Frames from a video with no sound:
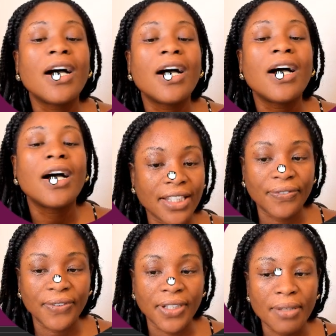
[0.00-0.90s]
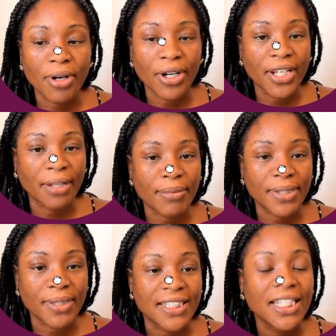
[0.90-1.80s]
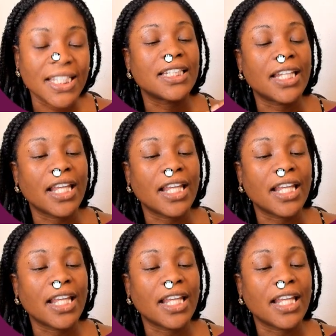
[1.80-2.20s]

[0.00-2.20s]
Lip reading: high ticket affiliate marketing business.